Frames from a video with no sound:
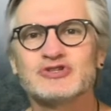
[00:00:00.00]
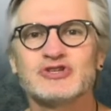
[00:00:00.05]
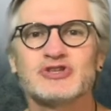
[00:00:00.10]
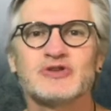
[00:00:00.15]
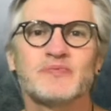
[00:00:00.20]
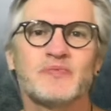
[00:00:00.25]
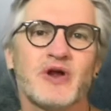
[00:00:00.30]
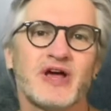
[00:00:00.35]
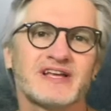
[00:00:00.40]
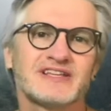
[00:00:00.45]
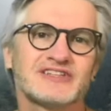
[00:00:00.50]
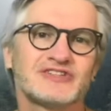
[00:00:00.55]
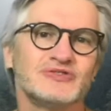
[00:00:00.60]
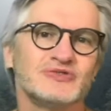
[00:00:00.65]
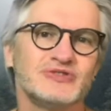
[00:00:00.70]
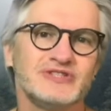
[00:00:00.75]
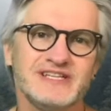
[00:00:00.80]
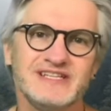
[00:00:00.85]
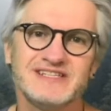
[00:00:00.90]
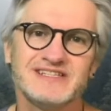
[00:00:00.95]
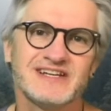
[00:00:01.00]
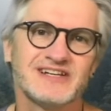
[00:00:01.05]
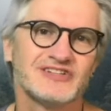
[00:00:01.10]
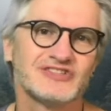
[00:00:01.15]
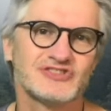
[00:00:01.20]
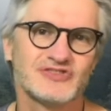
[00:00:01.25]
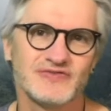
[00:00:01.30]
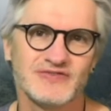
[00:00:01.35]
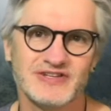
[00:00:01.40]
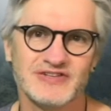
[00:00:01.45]
to the practical
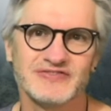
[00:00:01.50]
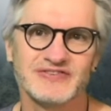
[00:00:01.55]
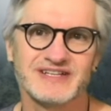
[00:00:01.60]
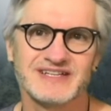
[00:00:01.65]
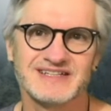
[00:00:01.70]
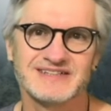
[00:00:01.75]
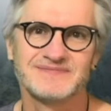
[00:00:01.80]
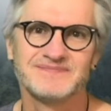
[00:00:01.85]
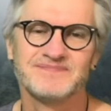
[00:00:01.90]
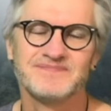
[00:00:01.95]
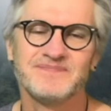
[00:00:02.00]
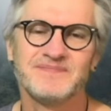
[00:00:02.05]
details of living,